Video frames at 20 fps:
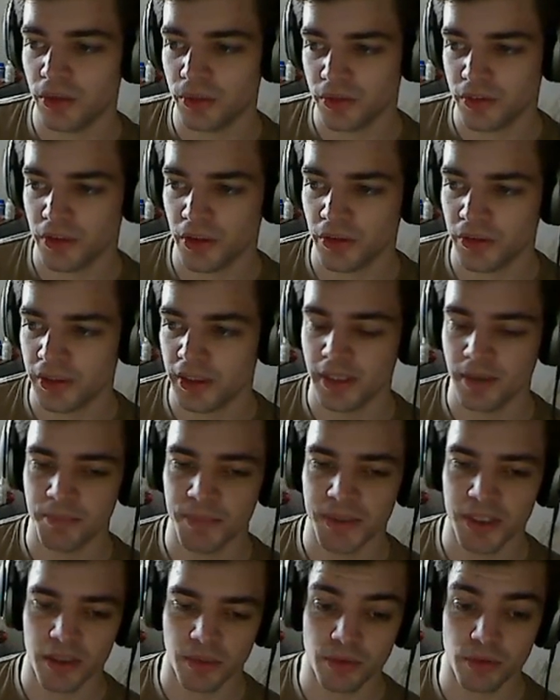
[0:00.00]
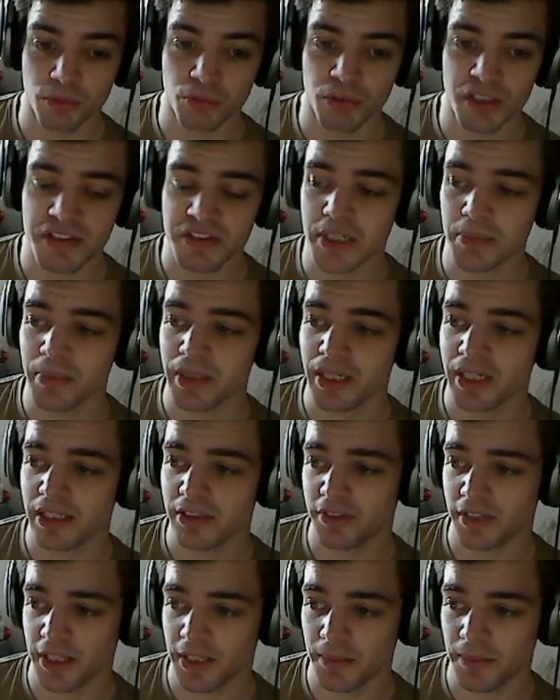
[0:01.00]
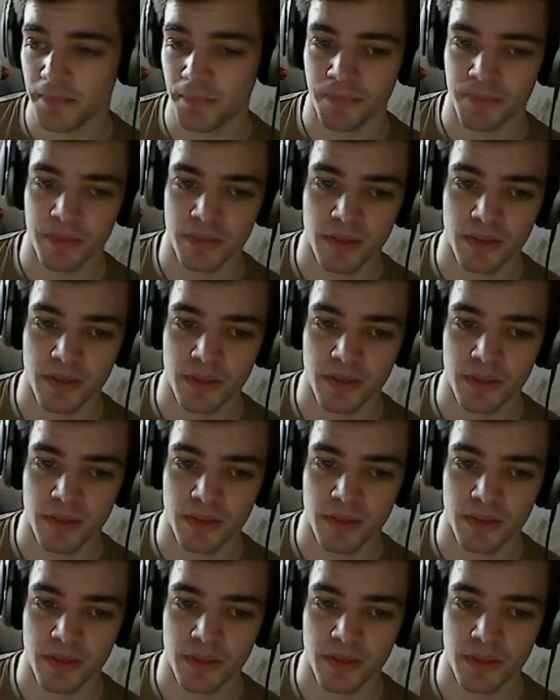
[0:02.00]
So it becomes a risky play for him,